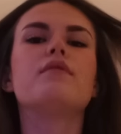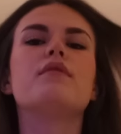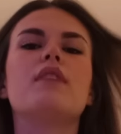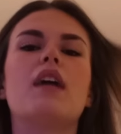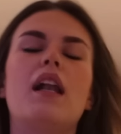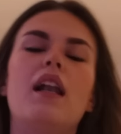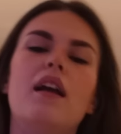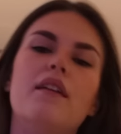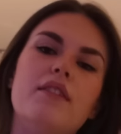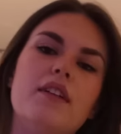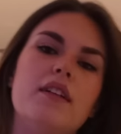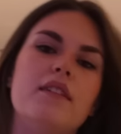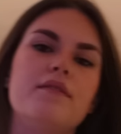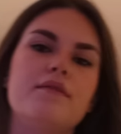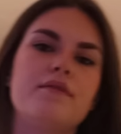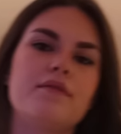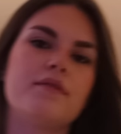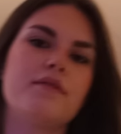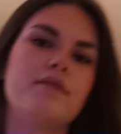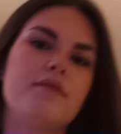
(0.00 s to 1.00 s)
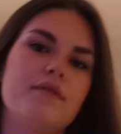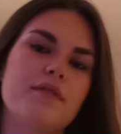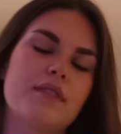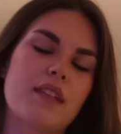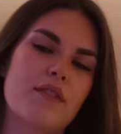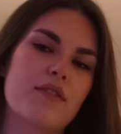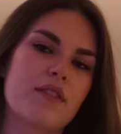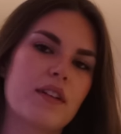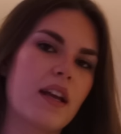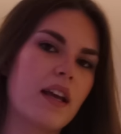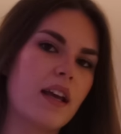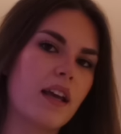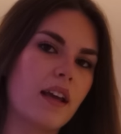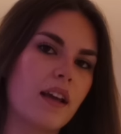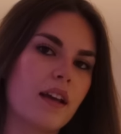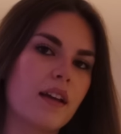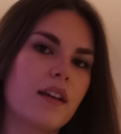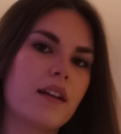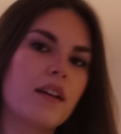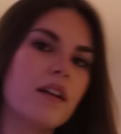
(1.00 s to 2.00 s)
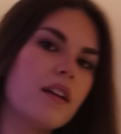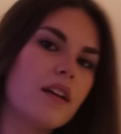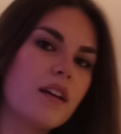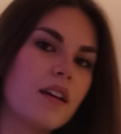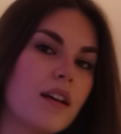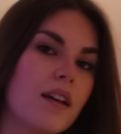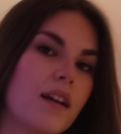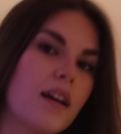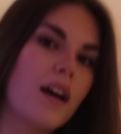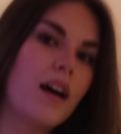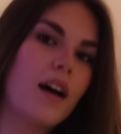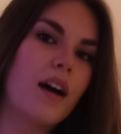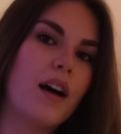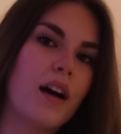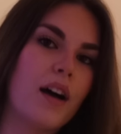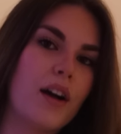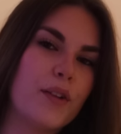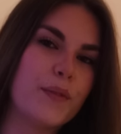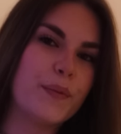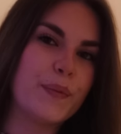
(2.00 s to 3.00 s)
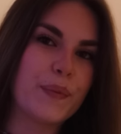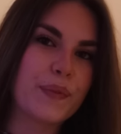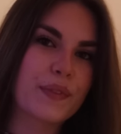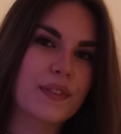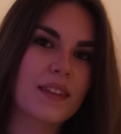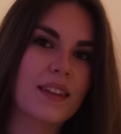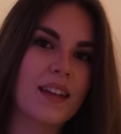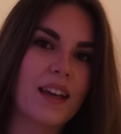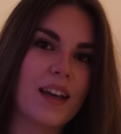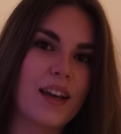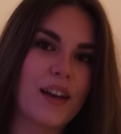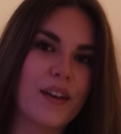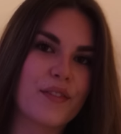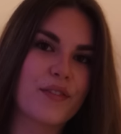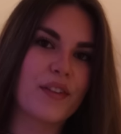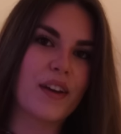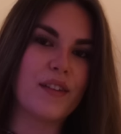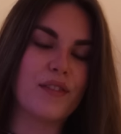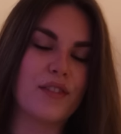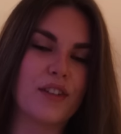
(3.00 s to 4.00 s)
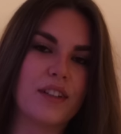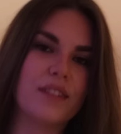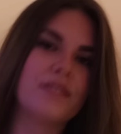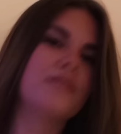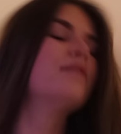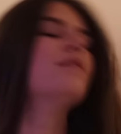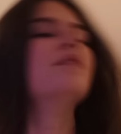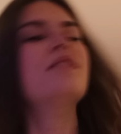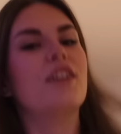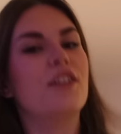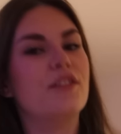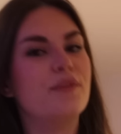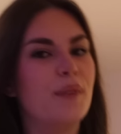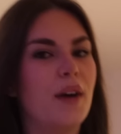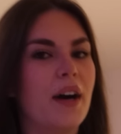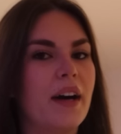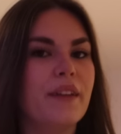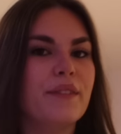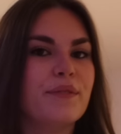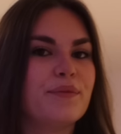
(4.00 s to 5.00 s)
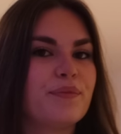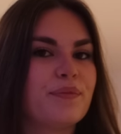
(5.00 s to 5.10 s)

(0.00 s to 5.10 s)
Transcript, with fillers: I love it. Definitely um, a favourite of mine.